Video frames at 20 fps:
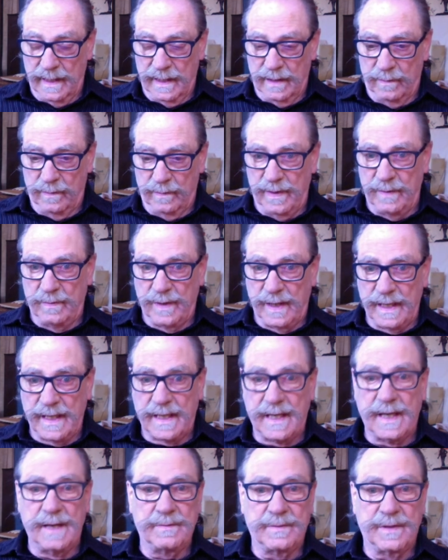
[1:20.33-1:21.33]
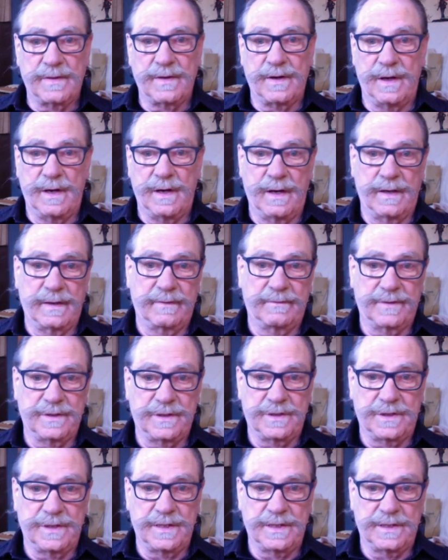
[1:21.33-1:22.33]
we really come to the heart of the
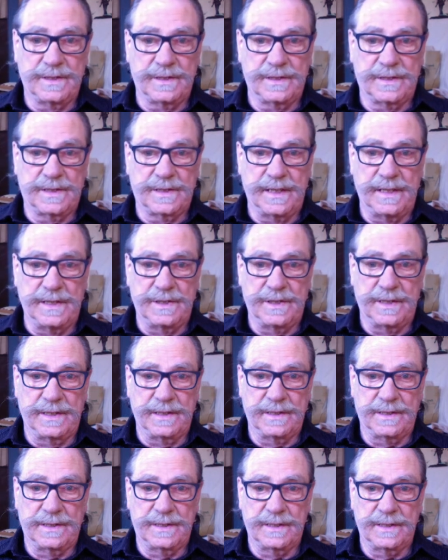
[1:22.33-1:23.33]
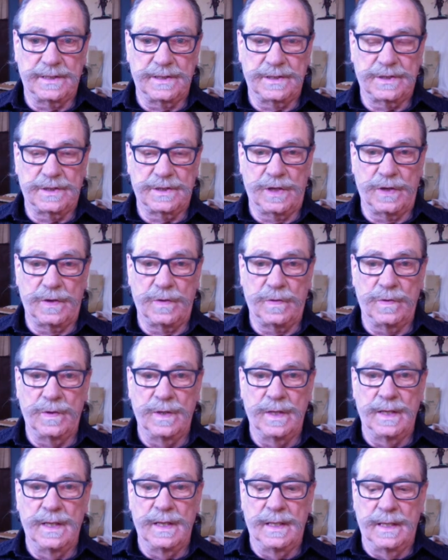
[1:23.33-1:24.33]
Jesus teachings. So
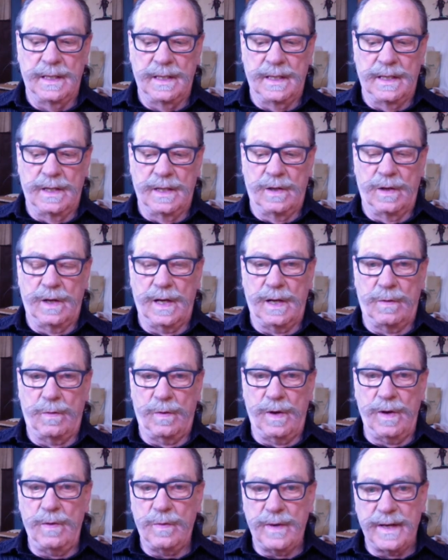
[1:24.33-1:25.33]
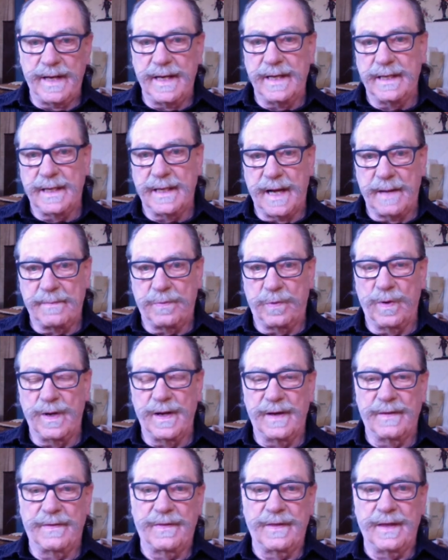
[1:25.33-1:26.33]
what we end up
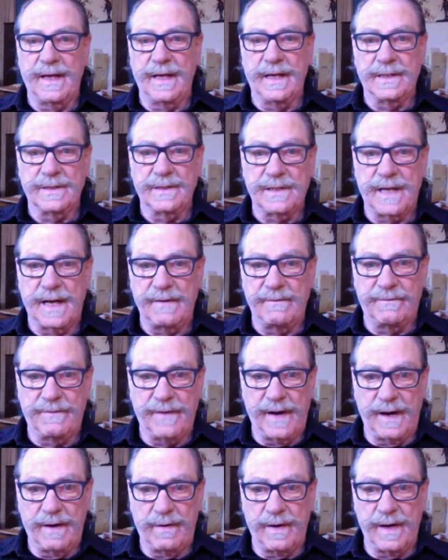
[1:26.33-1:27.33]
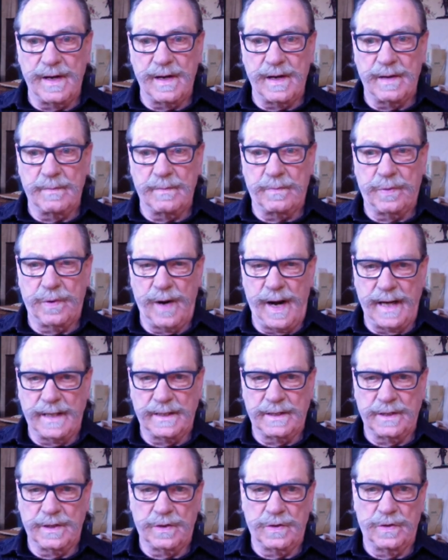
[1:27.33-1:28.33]
with is a very
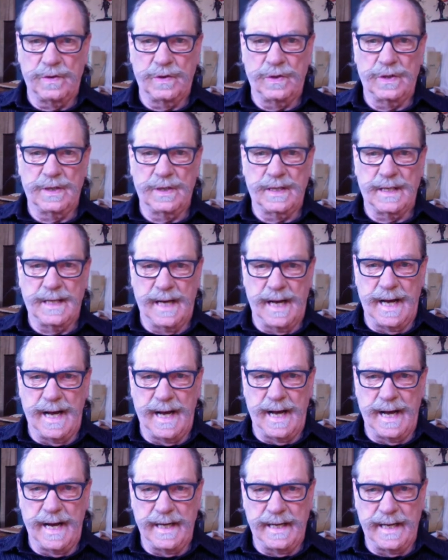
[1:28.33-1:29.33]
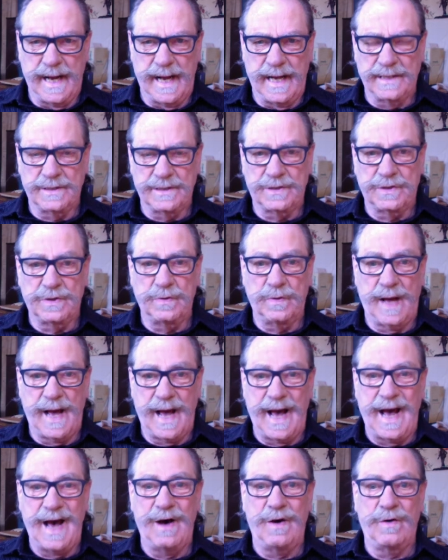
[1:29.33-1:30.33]
practical guide as to
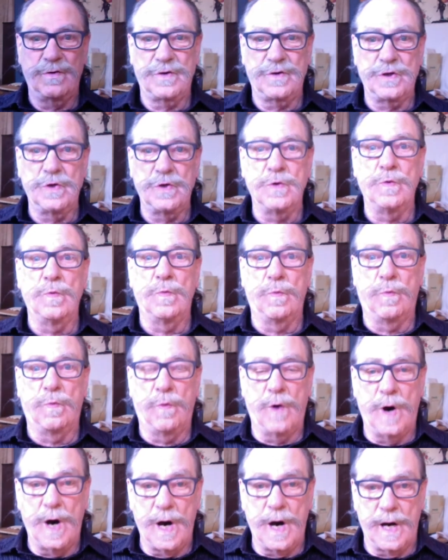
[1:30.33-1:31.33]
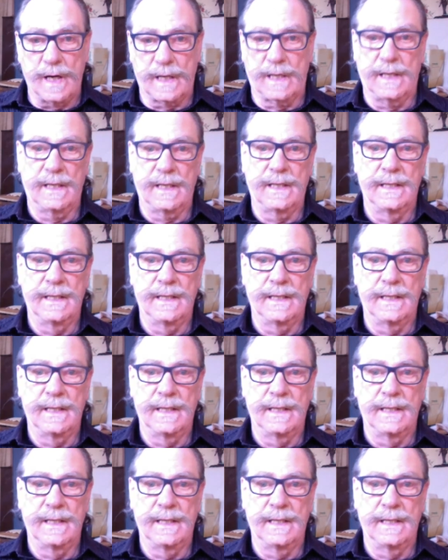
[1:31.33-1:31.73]
how you walk